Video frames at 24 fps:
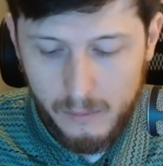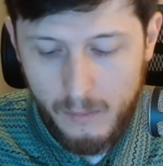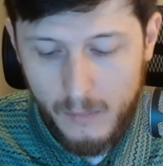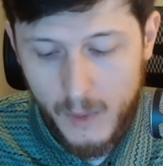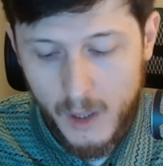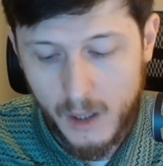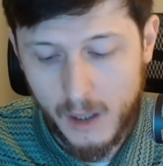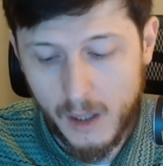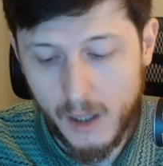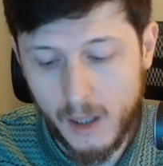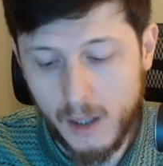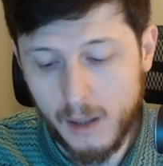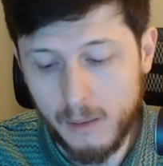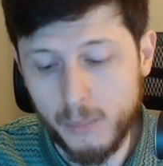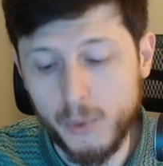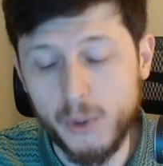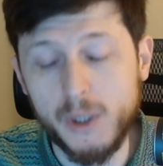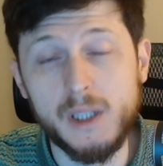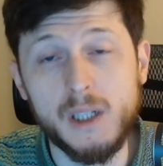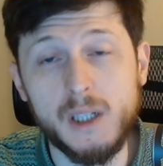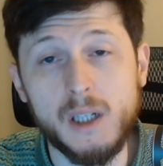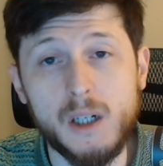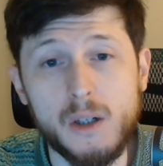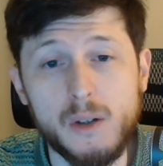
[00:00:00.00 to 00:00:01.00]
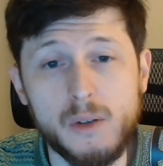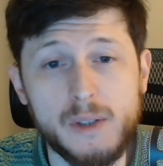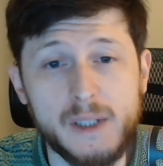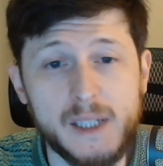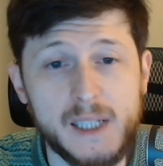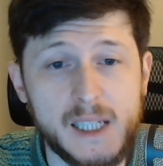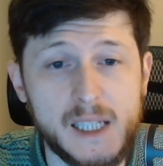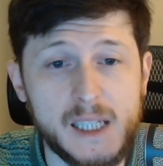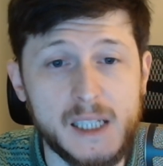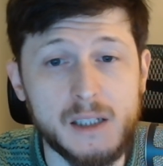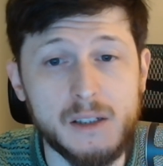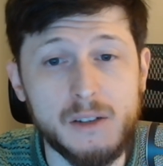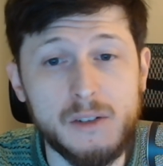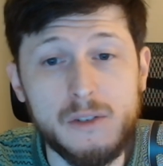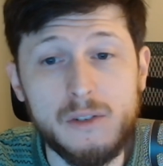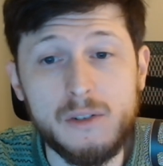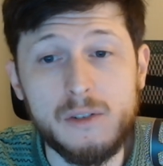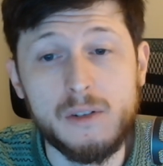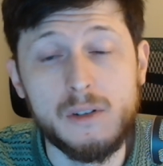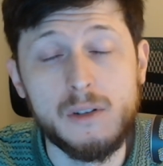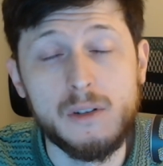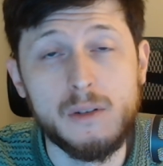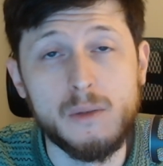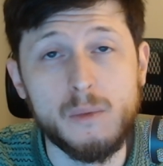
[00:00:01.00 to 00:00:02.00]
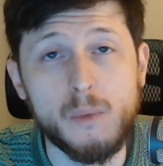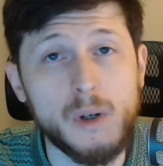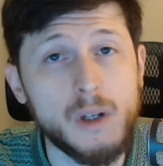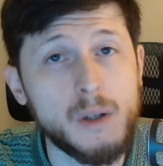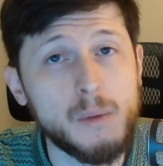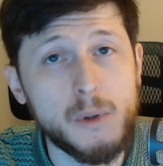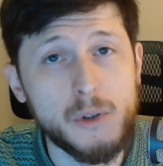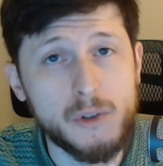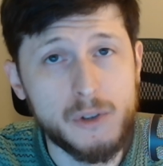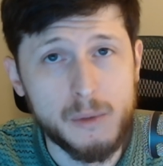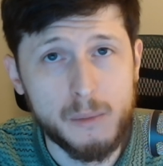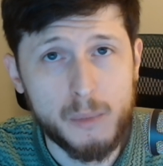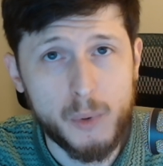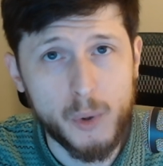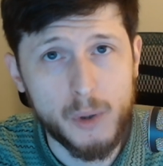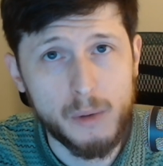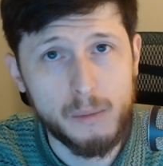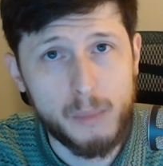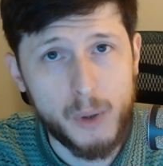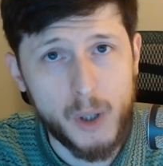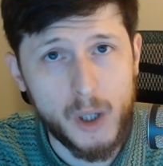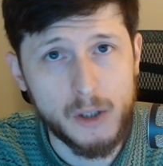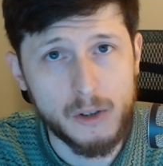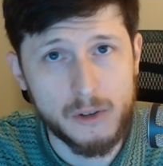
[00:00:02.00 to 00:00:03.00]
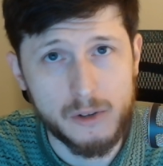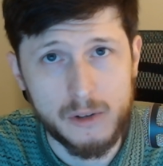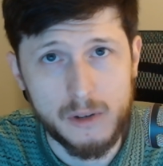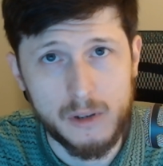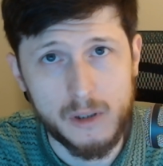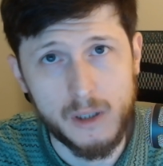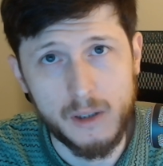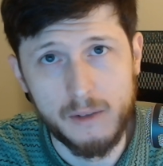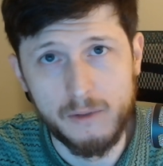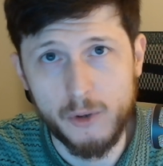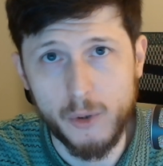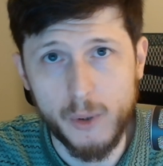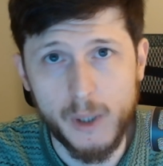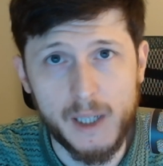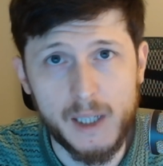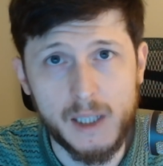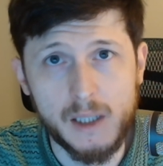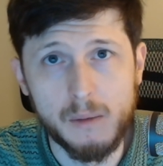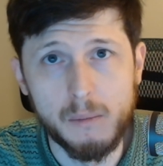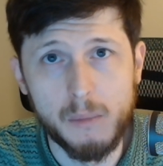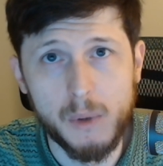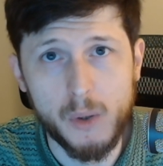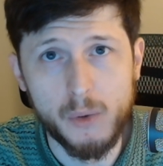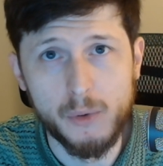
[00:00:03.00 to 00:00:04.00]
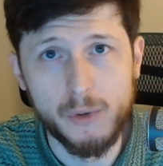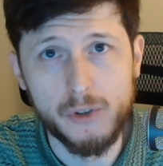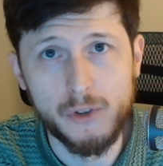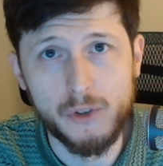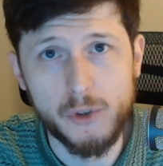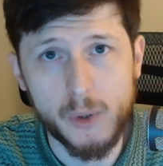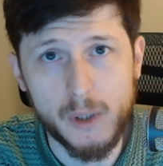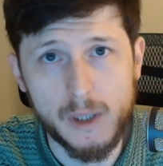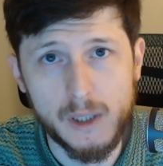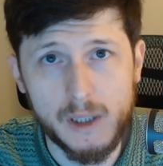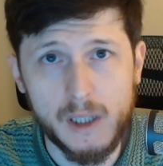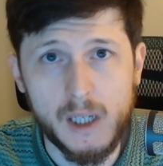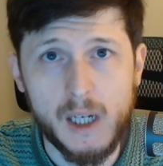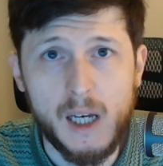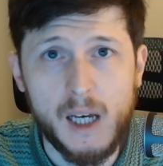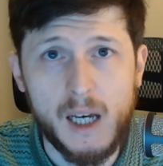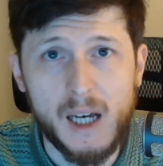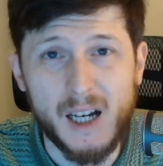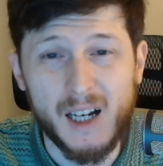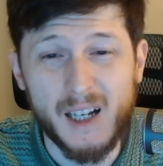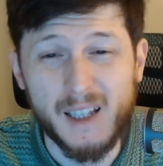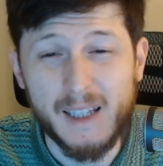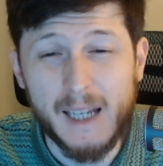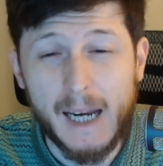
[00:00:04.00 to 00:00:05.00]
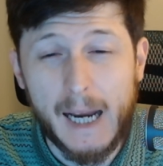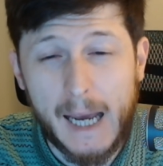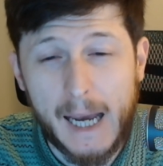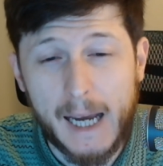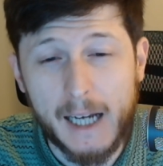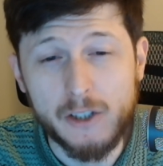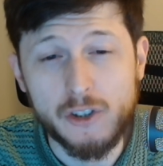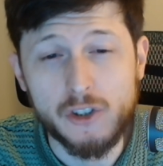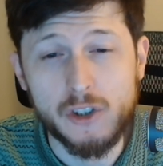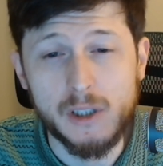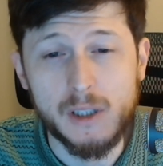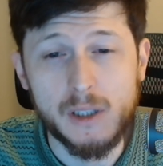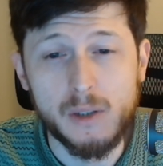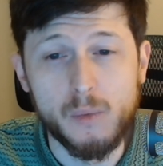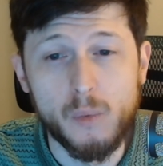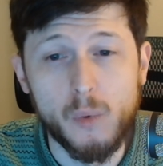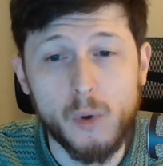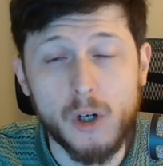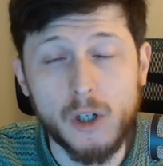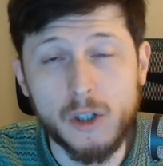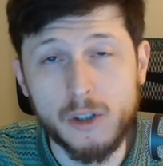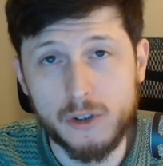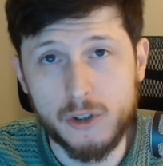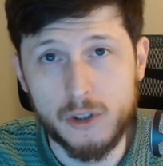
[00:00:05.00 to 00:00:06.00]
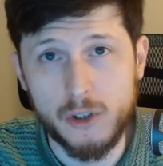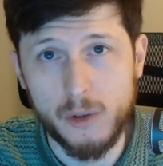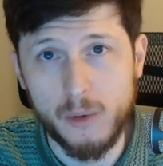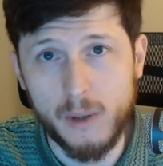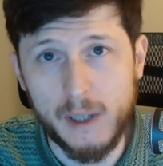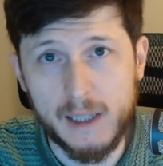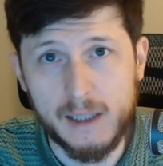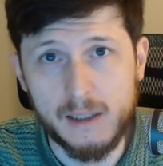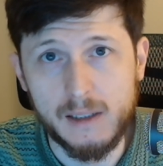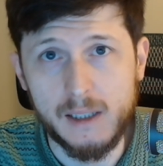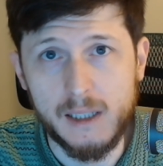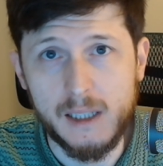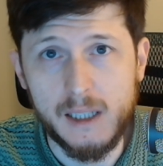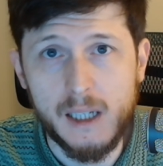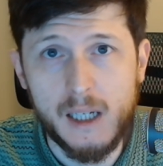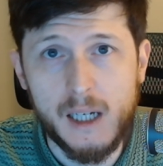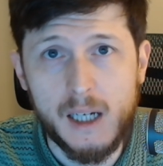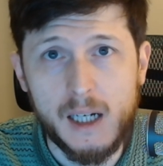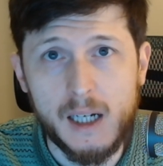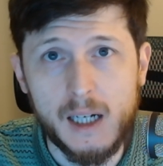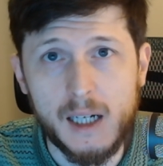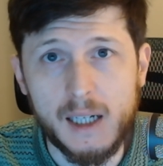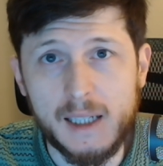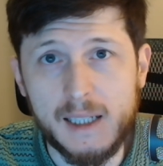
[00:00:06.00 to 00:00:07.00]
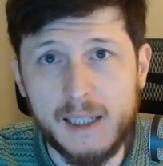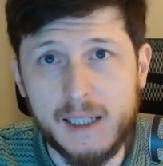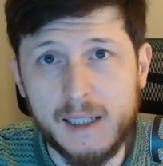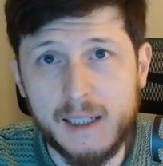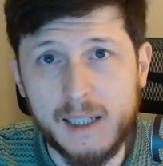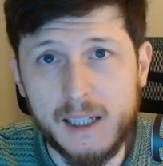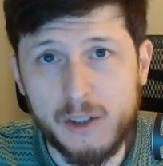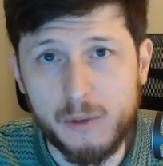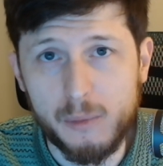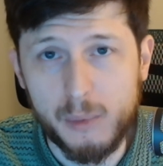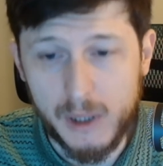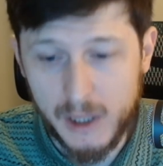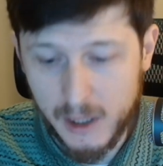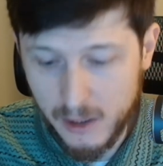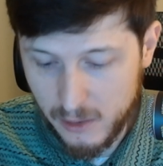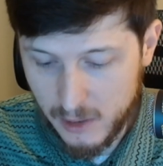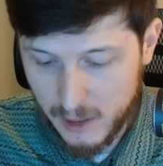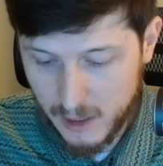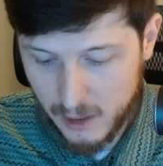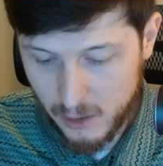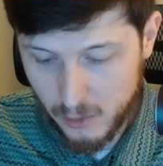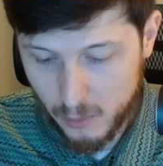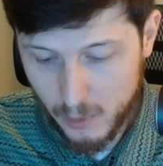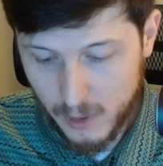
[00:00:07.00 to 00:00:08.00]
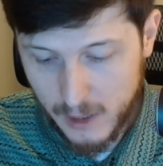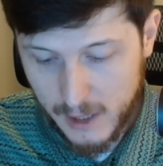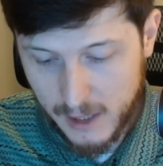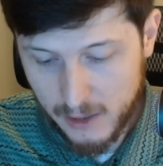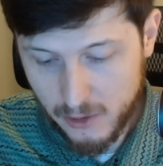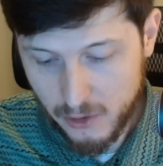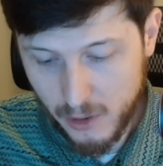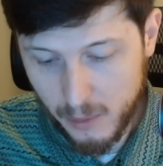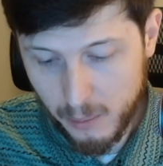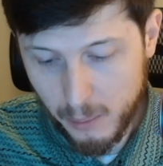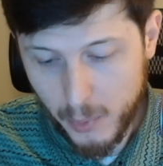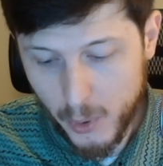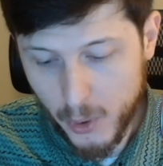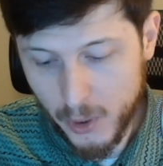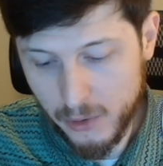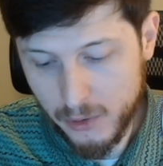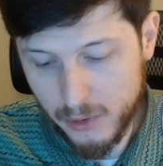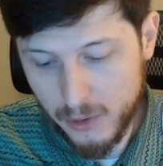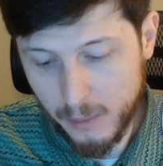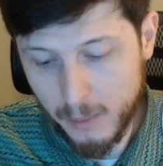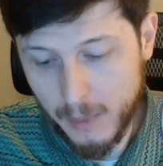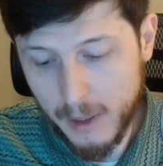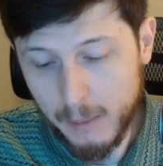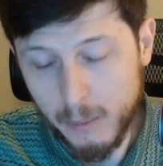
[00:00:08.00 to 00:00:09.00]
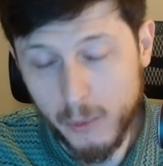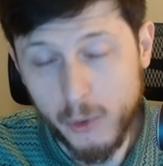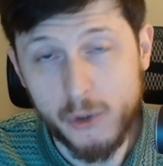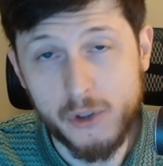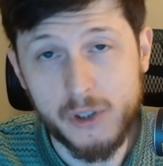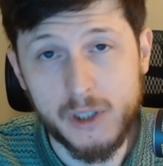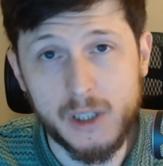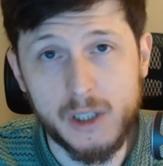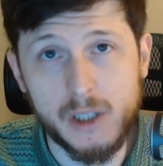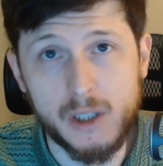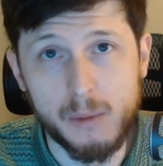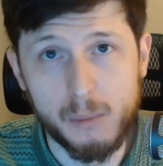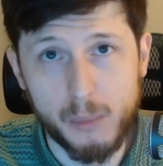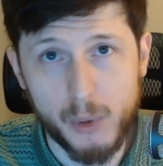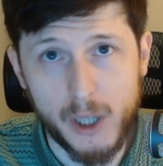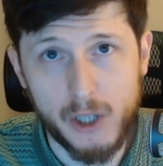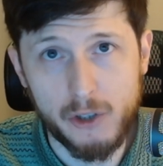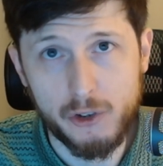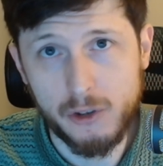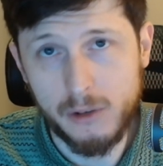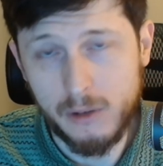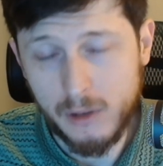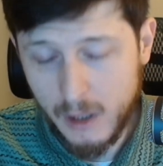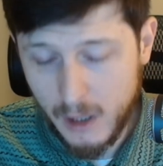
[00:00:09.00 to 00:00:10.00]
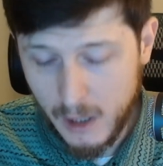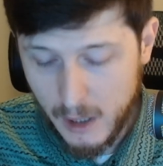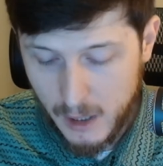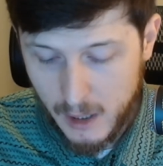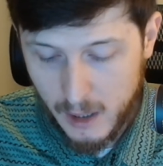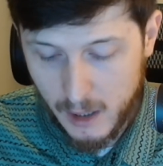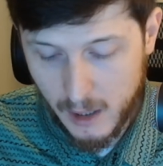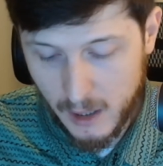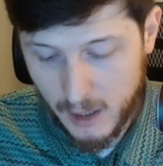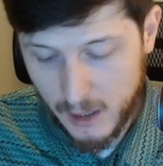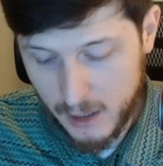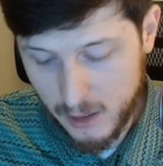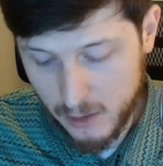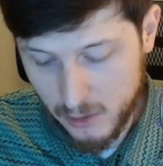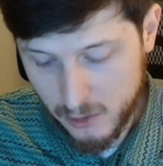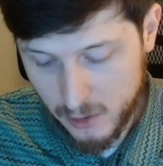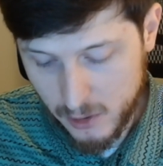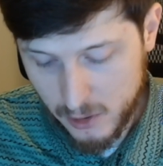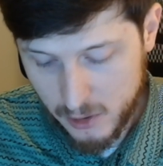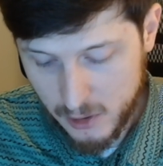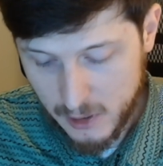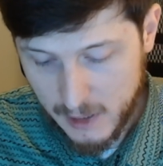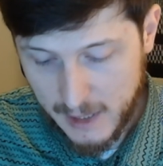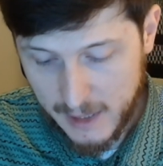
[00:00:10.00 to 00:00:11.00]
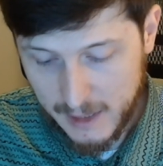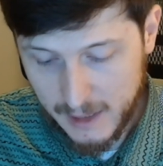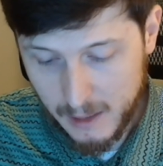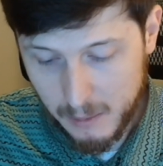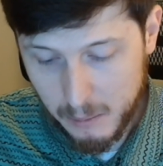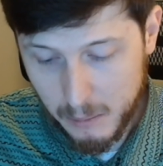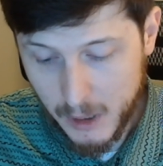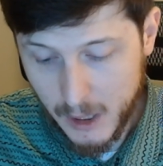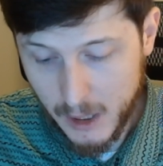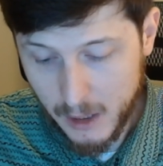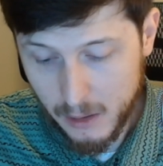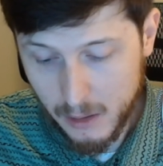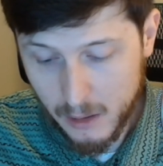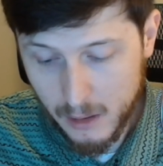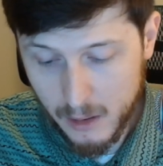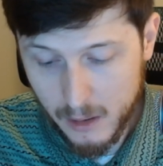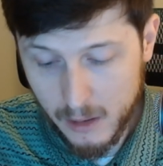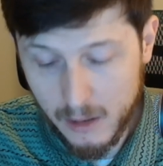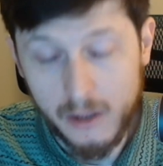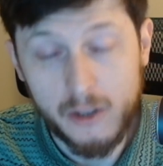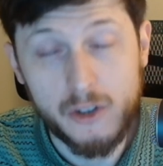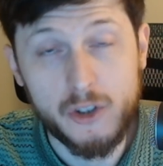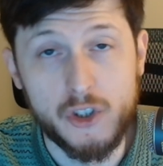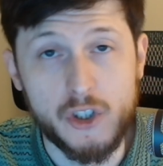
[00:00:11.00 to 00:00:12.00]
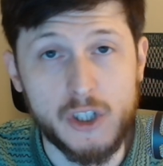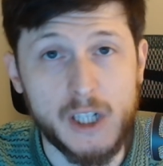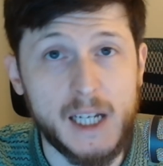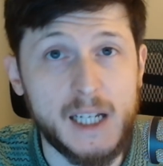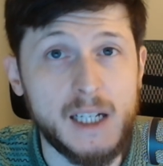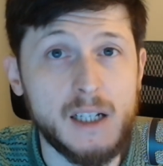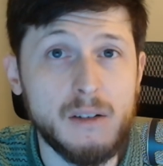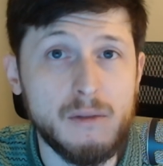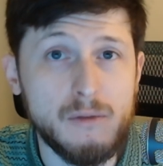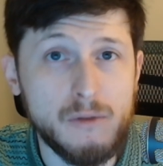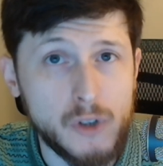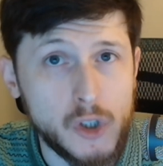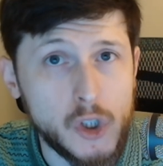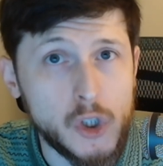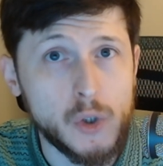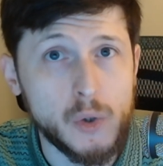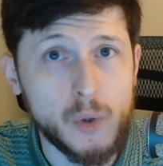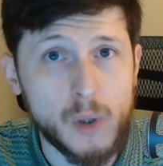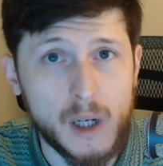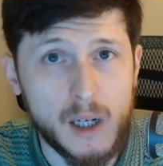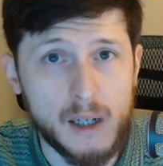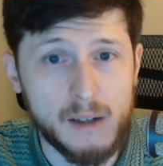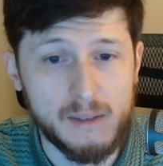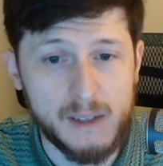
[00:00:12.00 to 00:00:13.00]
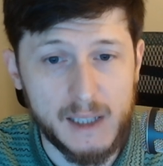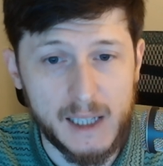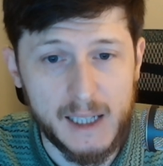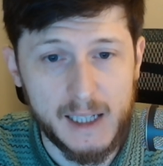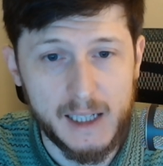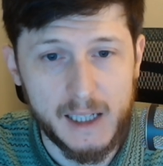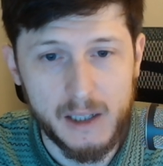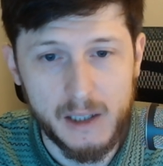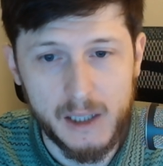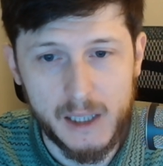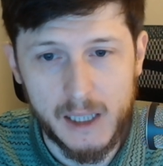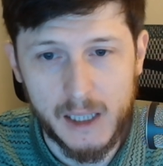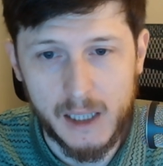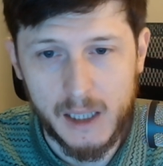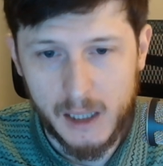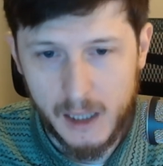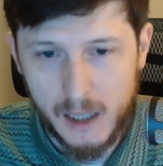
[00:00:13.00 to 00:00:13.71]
Preload is one of the most important parts of creating a bolted joint that actually works correctly. Again, that's because it is what actually puts the members into compression. Here's a slightly better shaded view of that area.